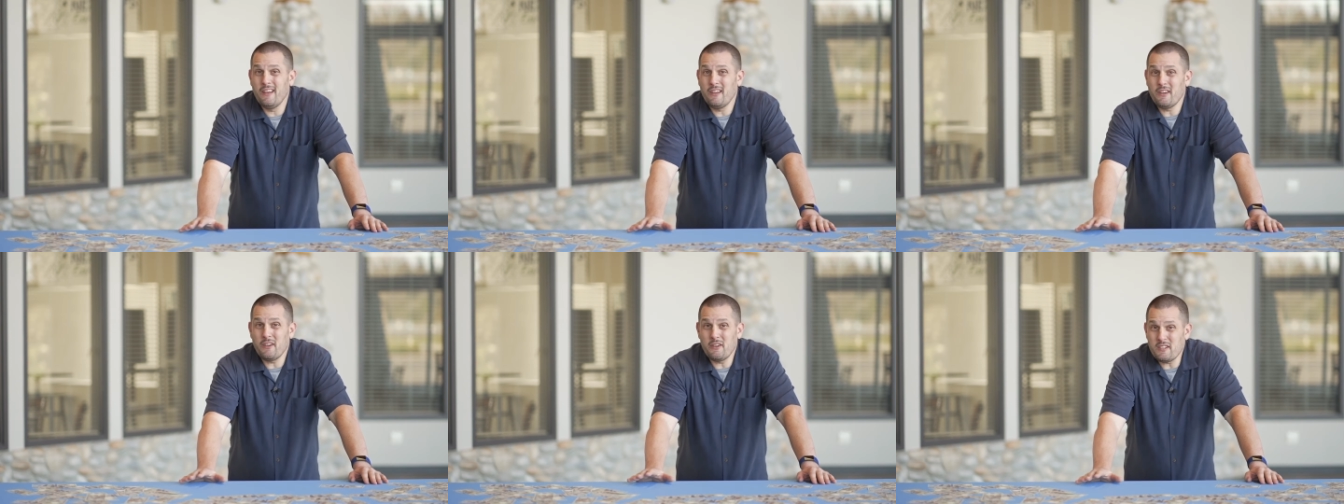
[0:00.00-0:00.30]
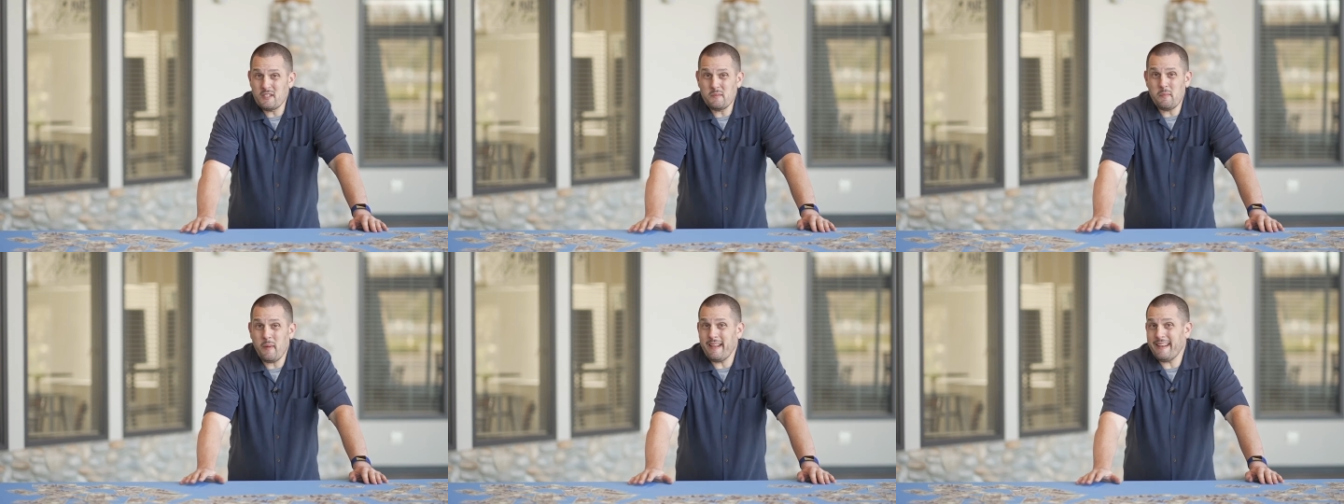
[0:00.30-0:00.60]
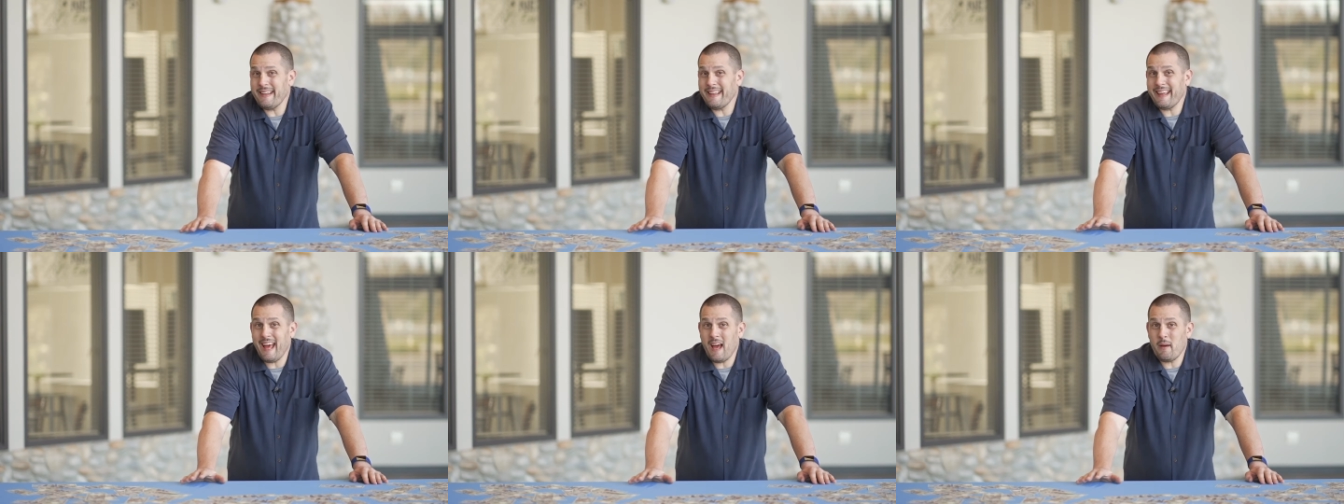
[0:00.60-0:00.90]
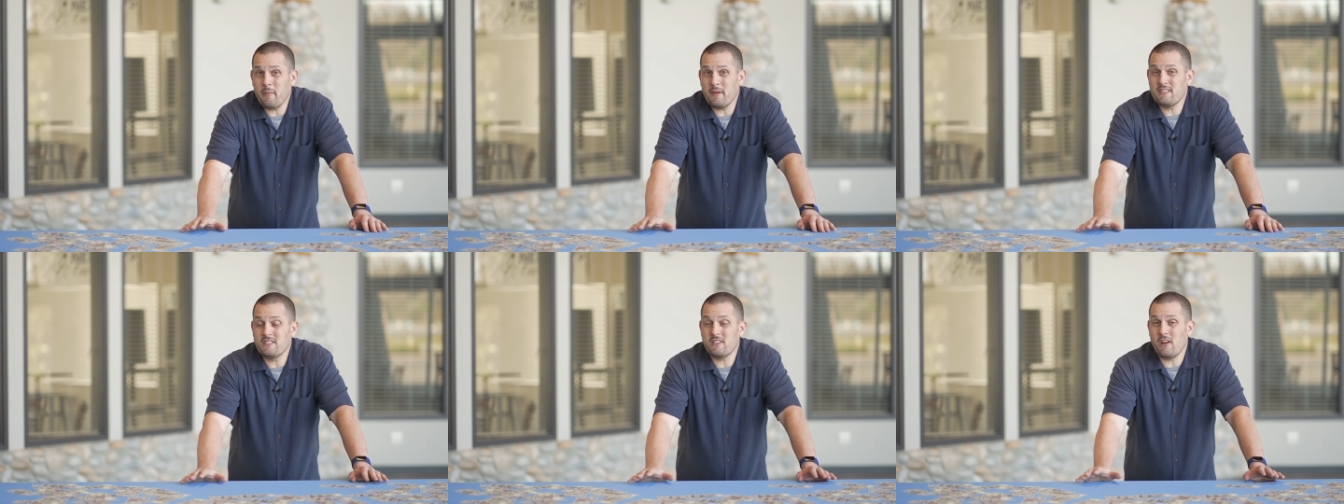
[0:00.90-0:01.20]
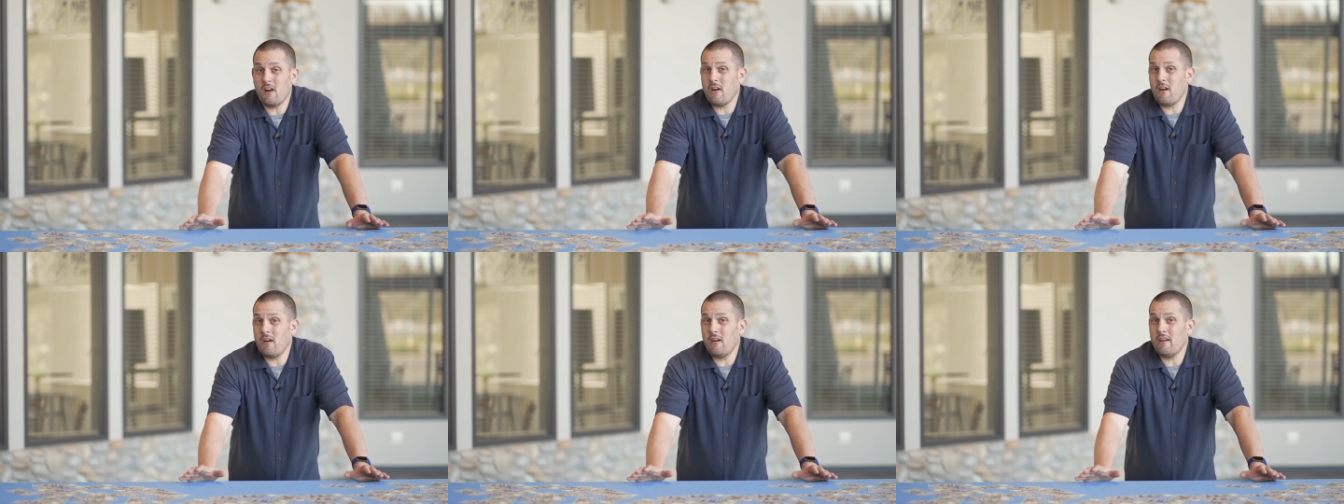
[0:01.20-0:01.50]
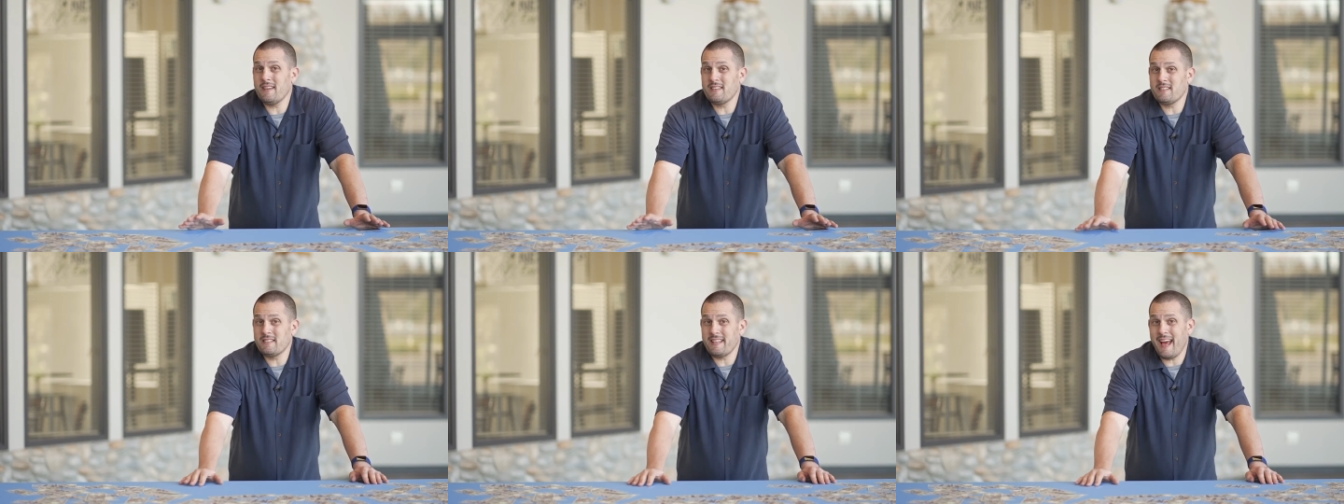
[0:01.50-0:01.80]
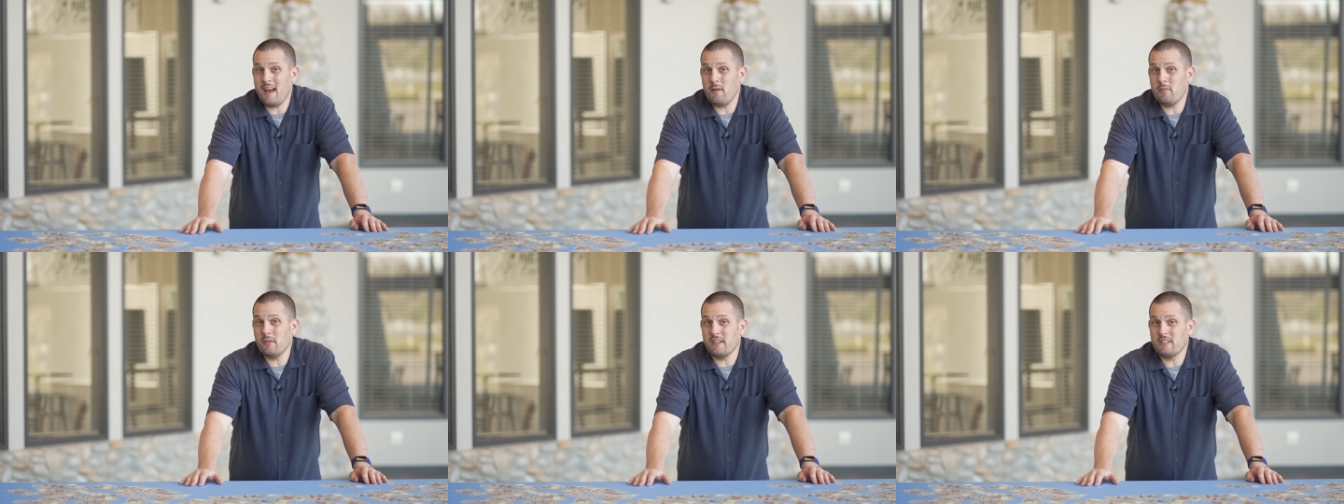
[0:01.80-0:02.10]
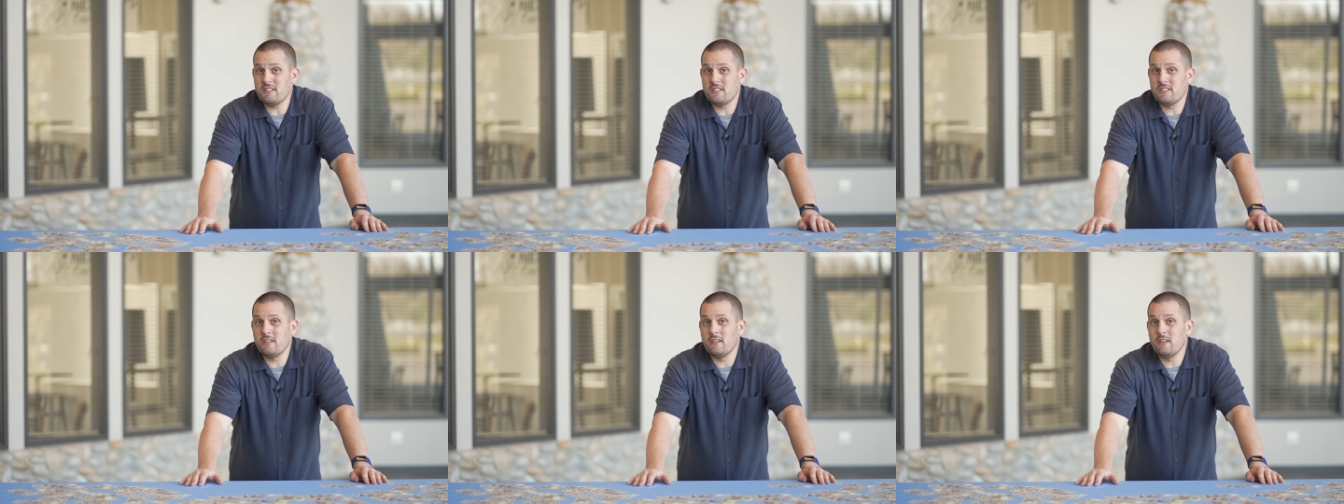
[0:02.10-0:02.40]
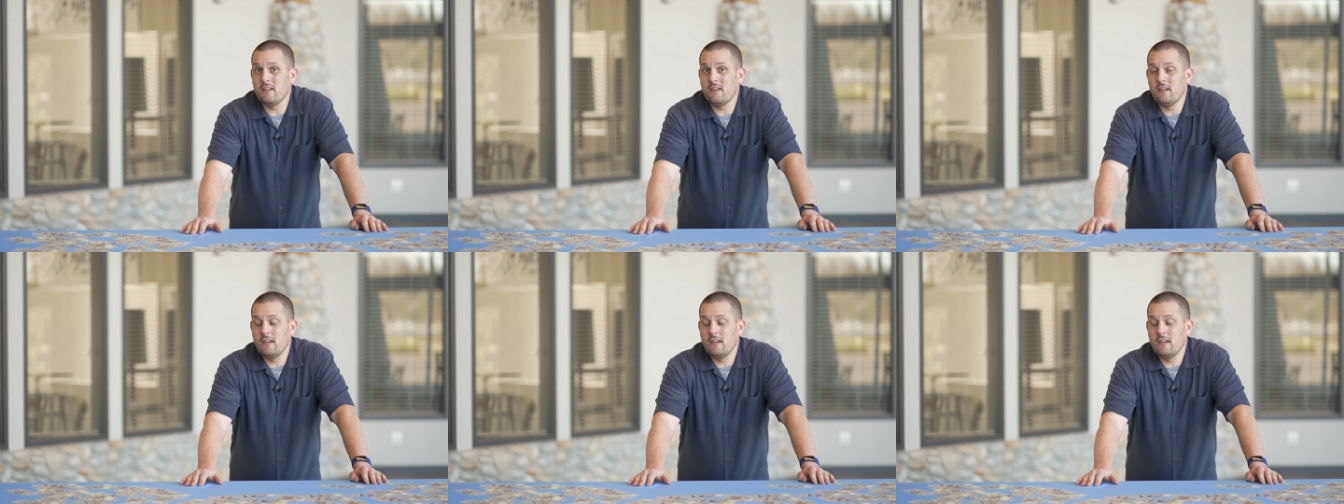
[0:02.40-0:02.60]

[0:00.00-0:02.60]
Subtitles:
your spending habits are established.